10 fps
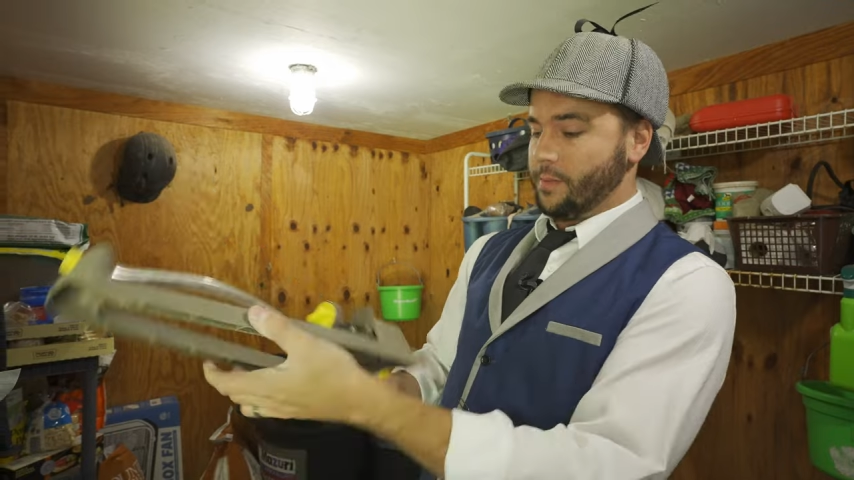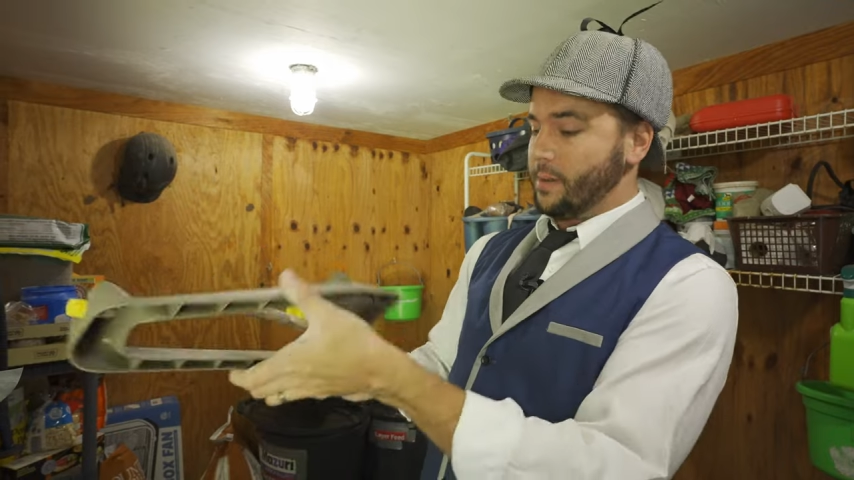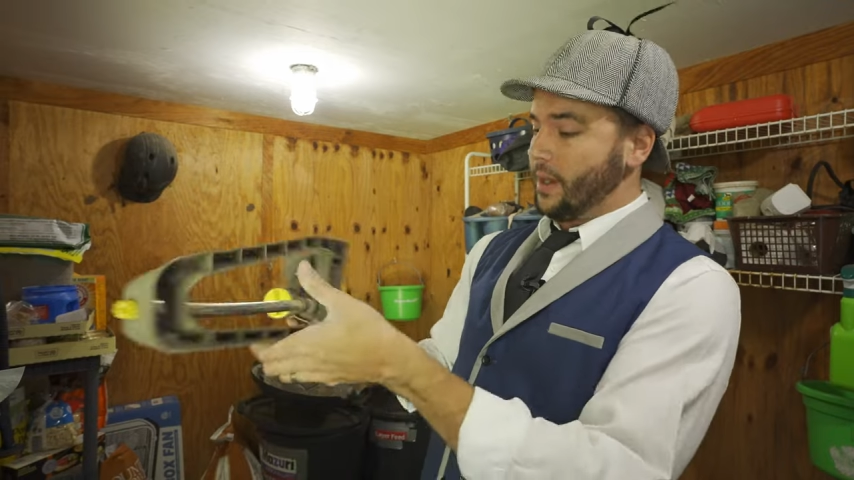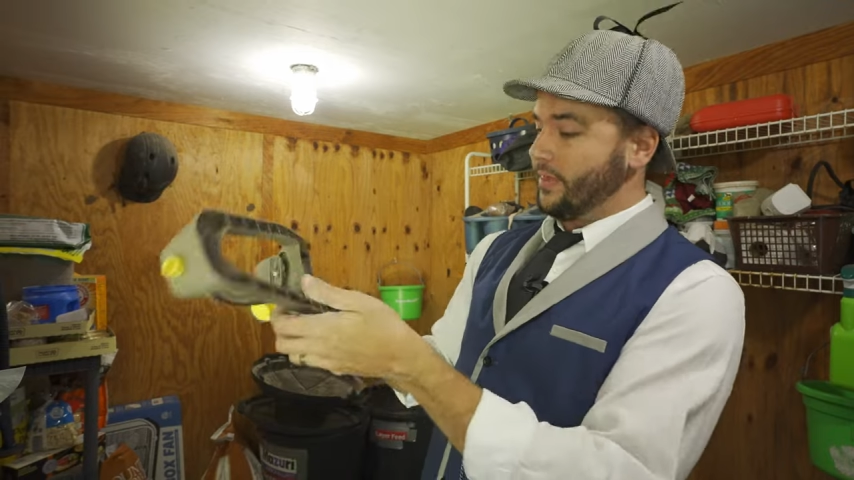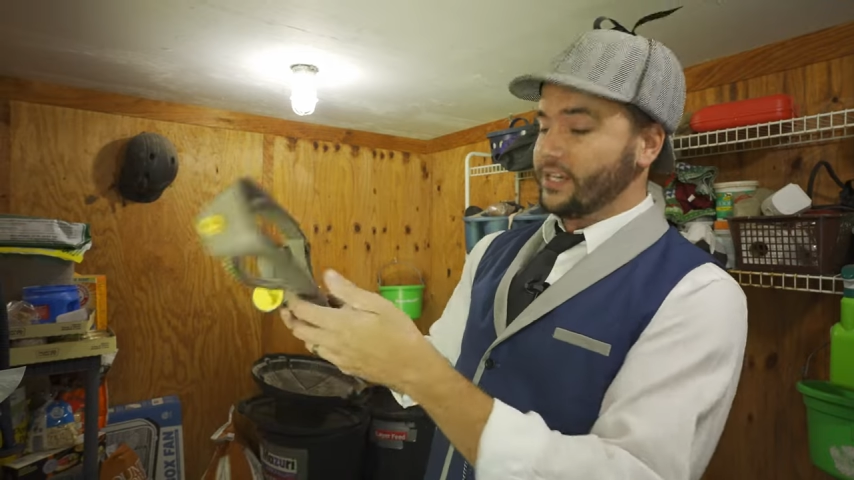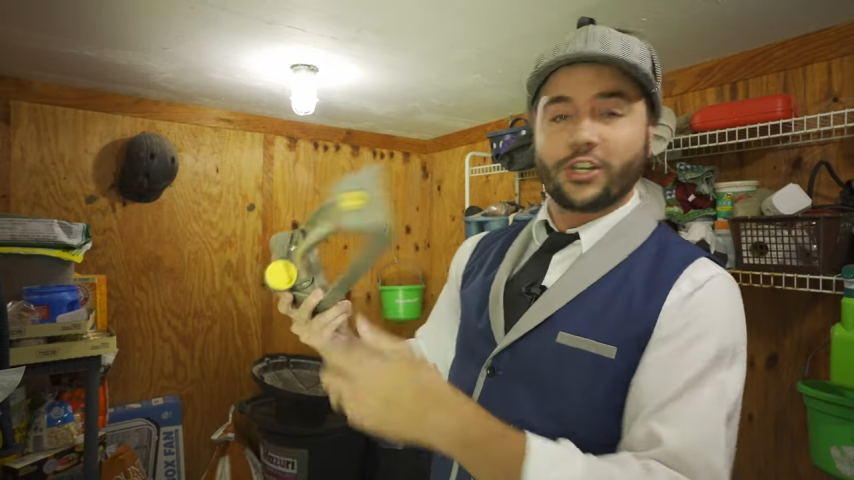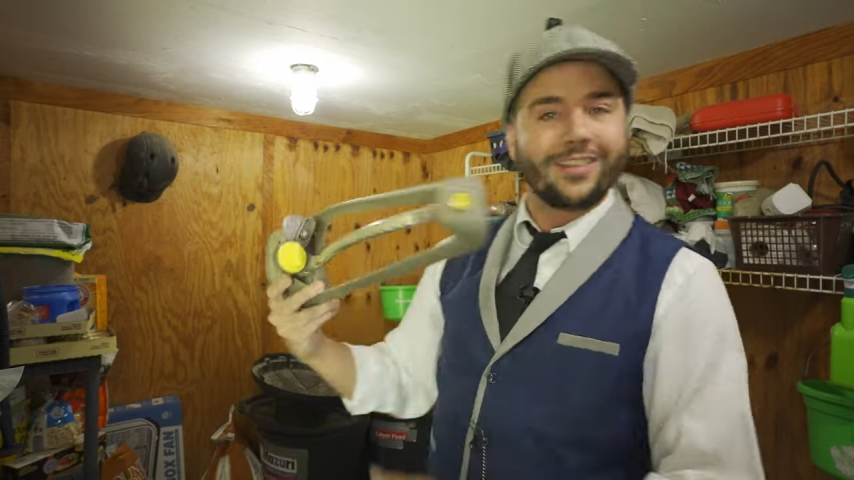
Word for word: never mind. That's just,